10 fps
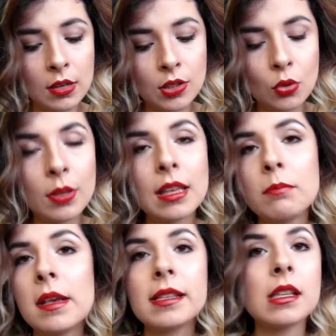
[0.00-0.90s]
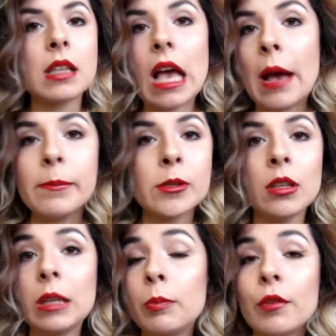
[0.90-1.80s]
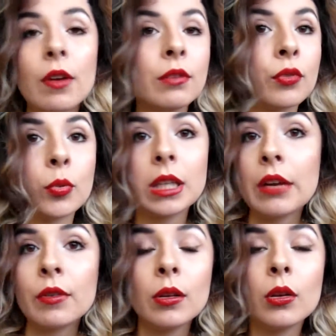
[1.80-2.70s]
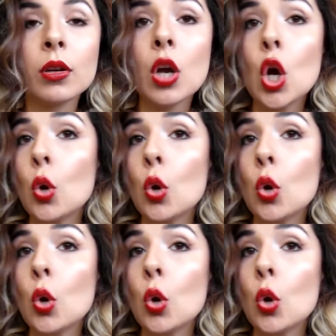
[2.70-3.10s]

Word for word: to it that makes it absolutely perfect for whatever look